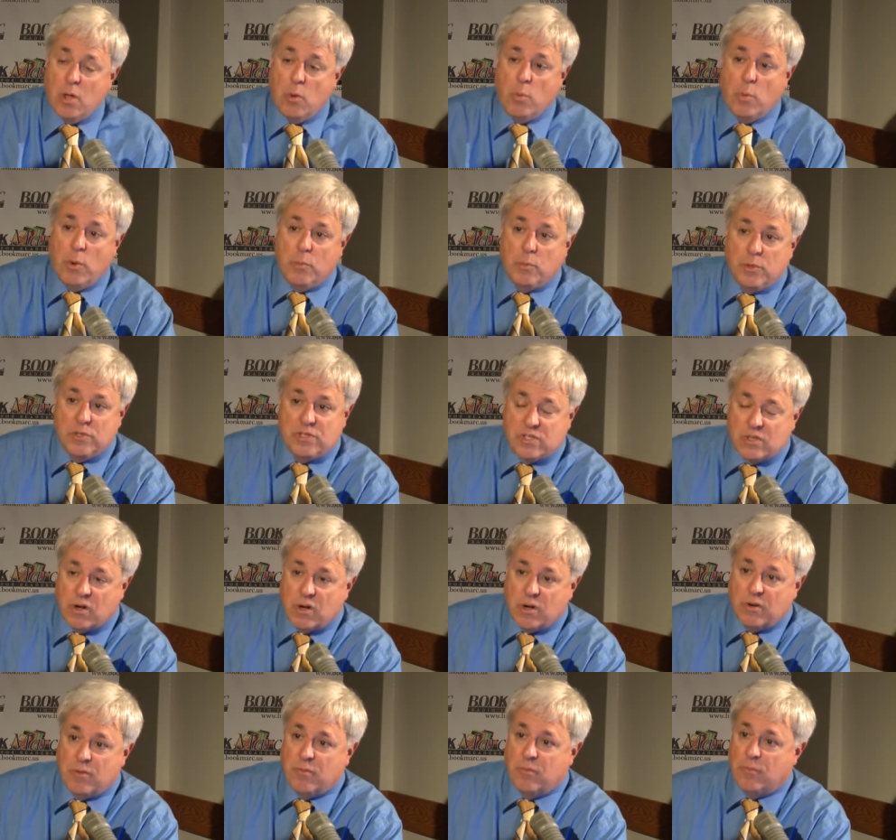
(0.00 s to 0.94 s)
When we
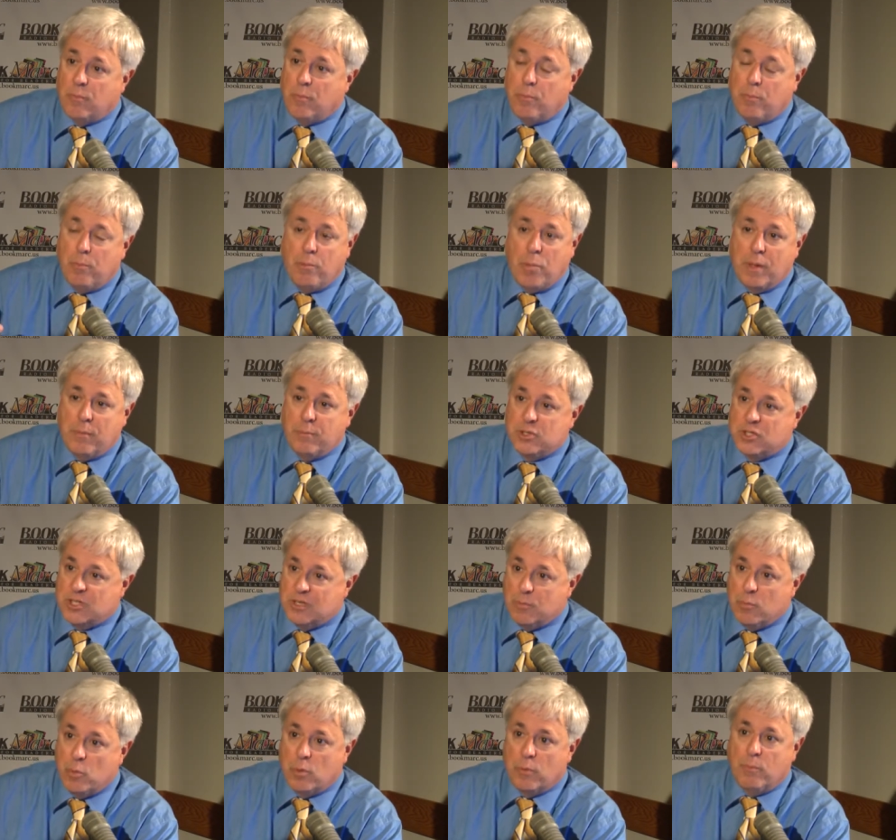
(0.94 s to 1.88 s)
start
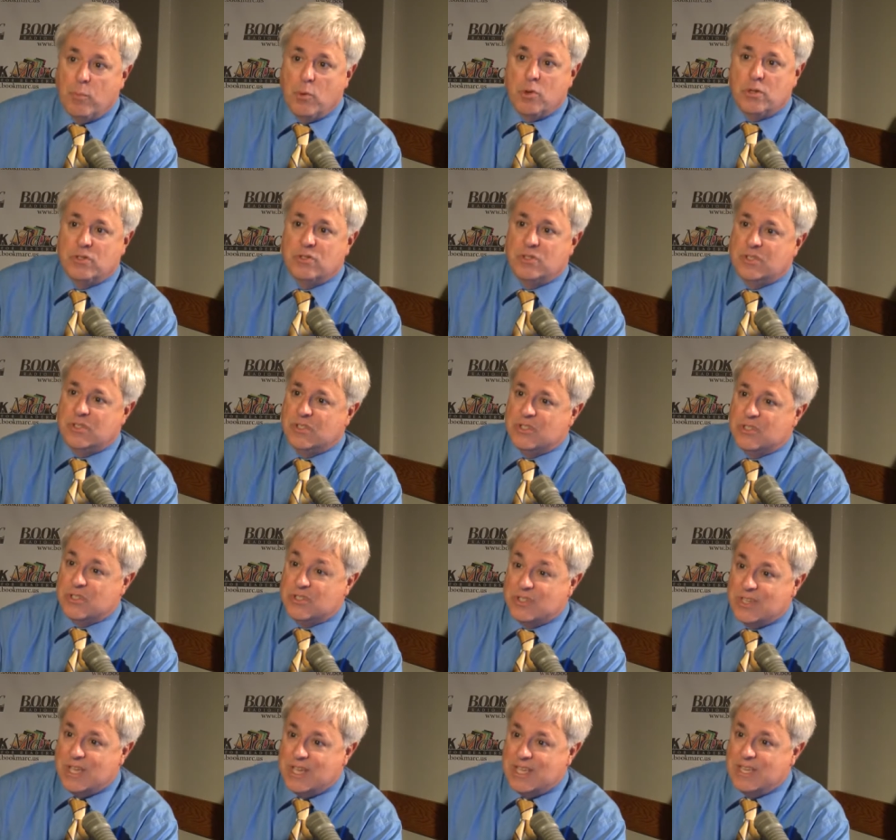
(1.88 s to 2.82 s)
publishing more books as
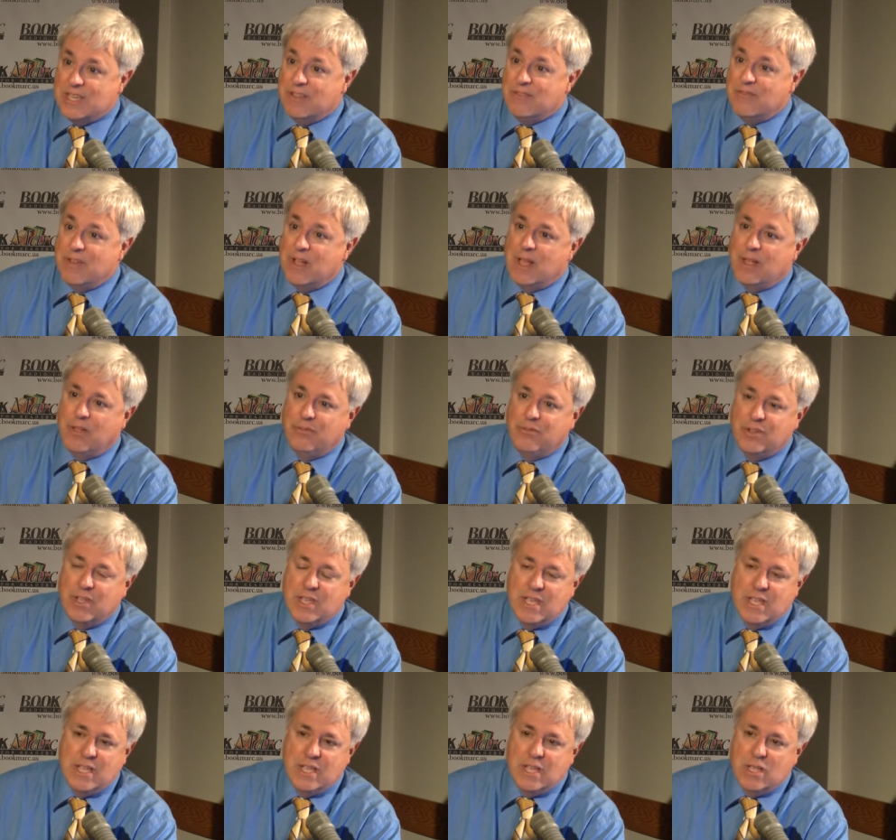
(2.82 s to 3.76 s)
society evolves,
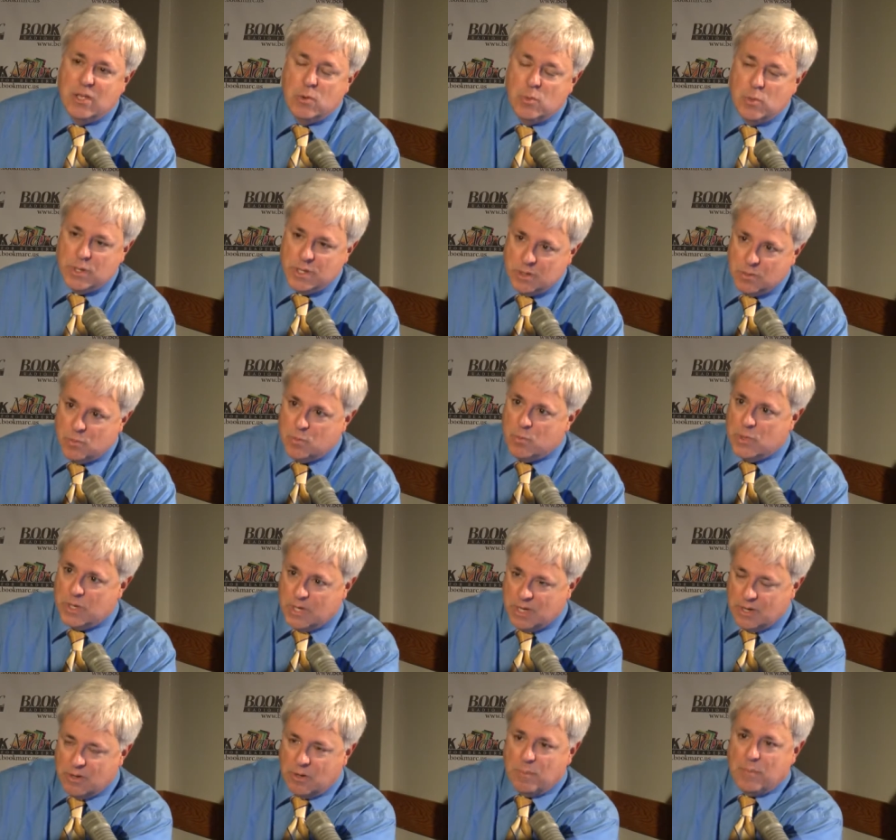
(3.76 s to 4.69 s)
yeah, that's a good we, question.
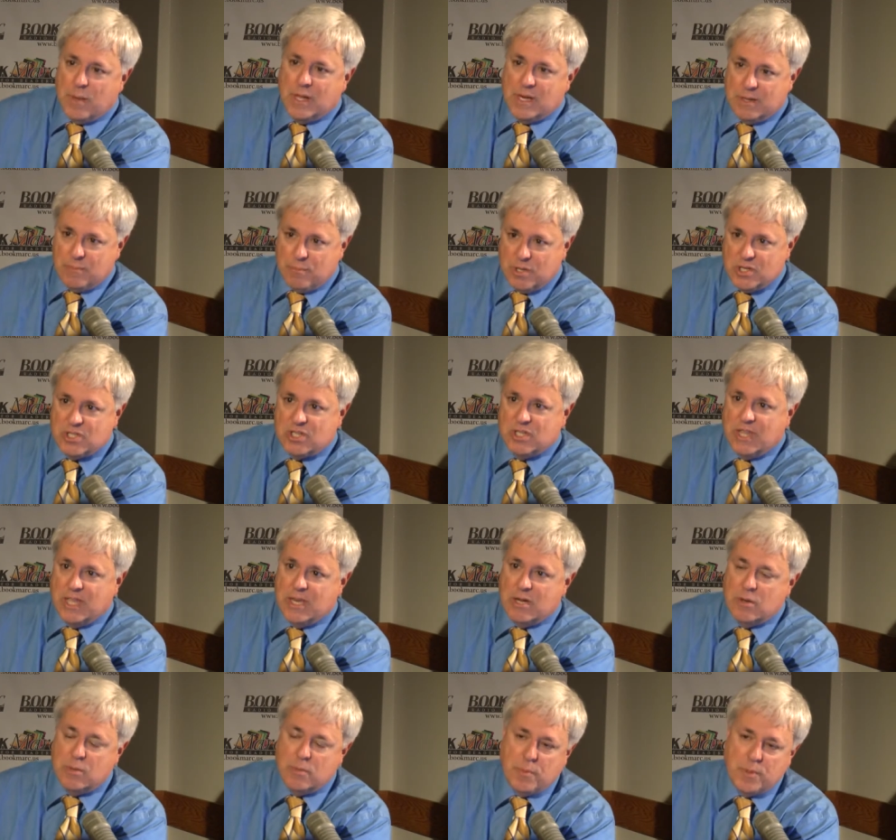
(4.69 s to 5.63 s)
We hear about it much
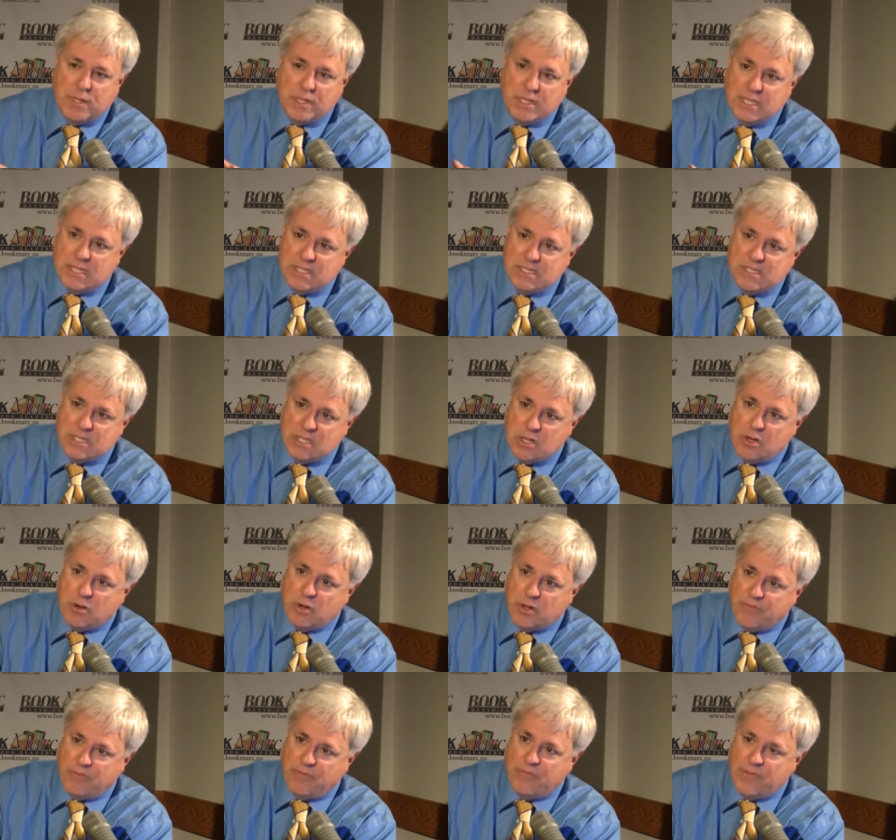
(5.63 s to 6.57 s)
later, but is
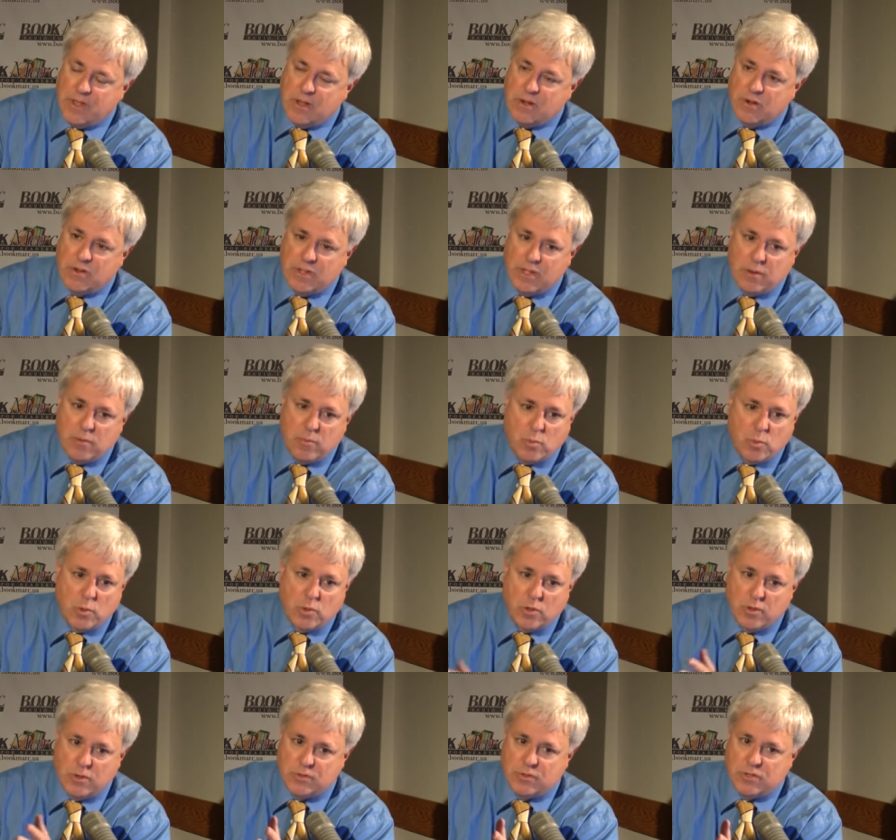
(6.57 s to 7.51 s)
there a fear that
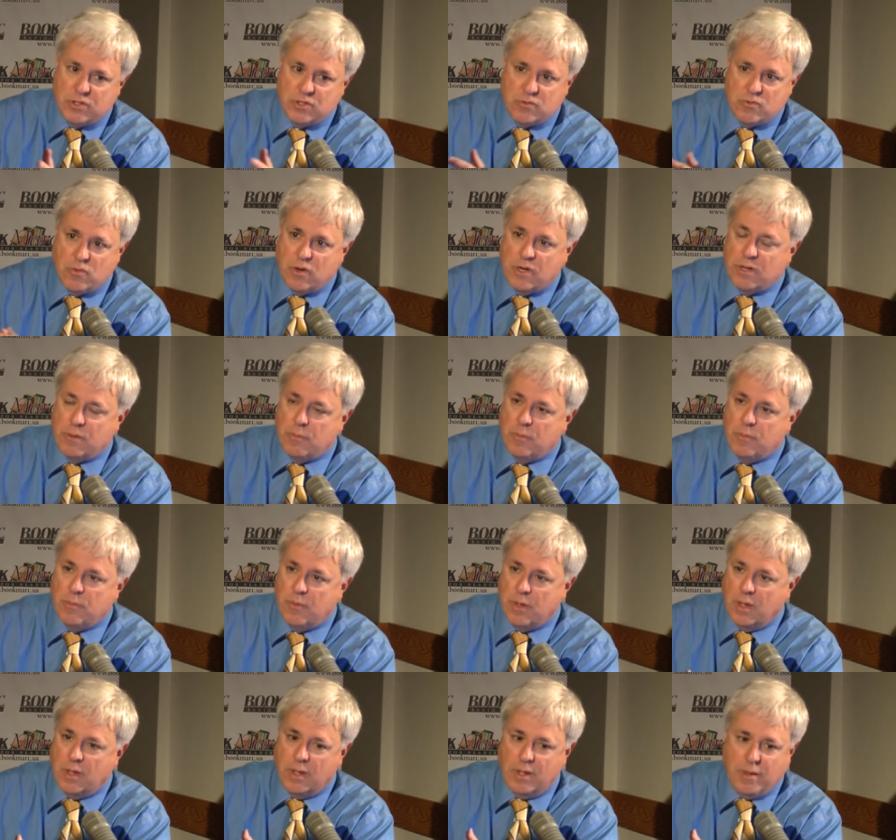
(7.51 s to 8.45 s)
we're destroying
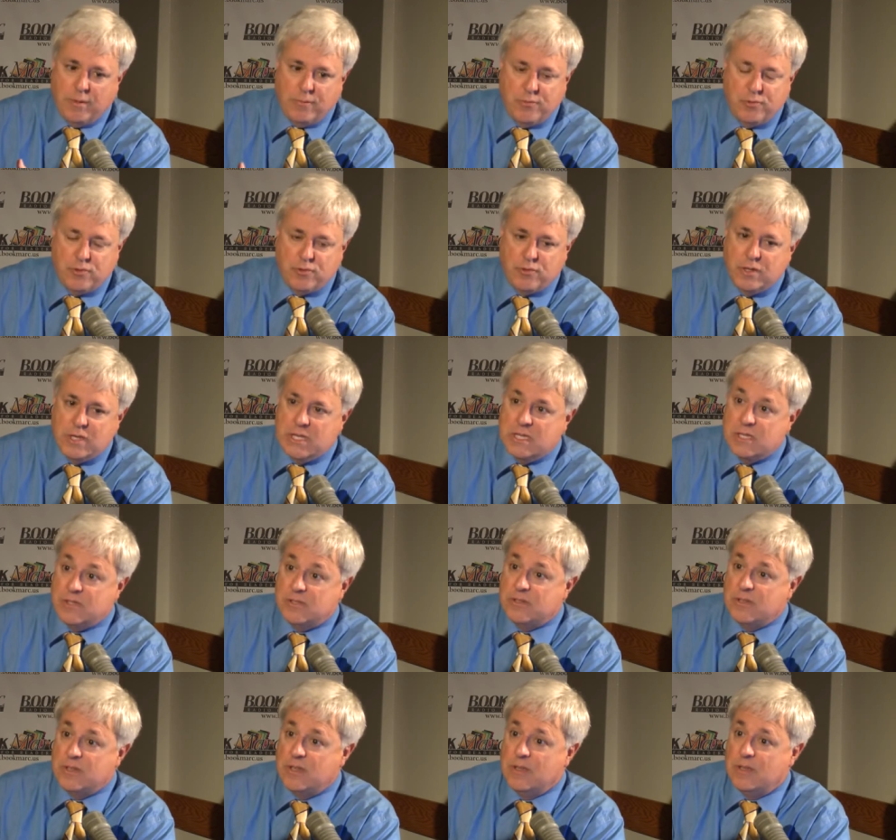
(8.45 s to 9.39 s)
uh,
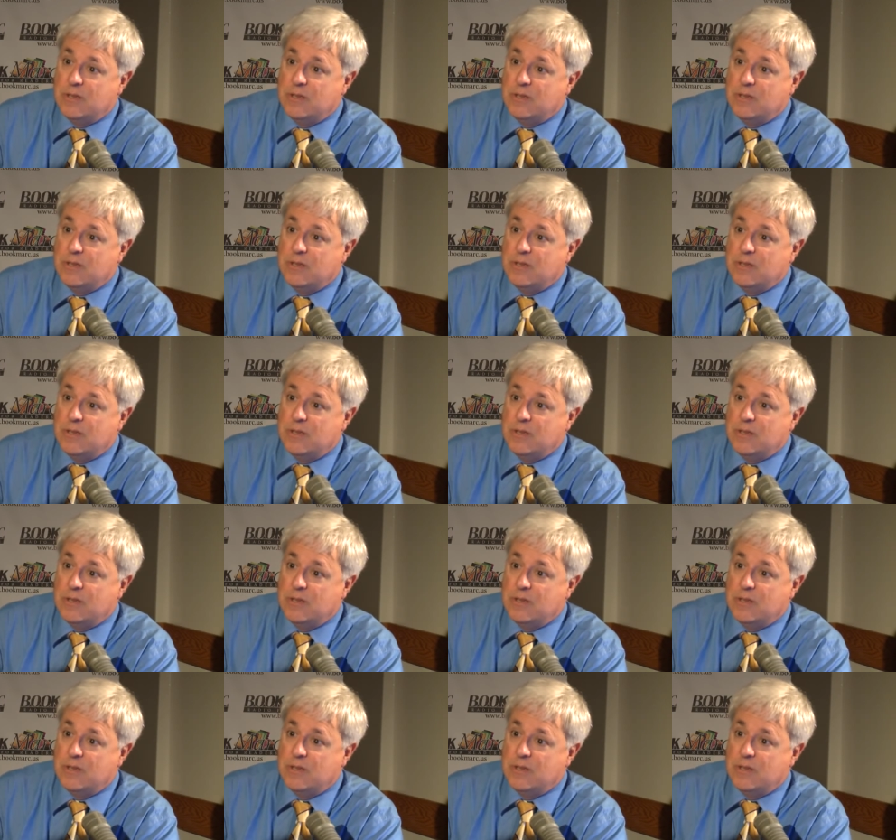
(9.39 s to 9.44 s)
trees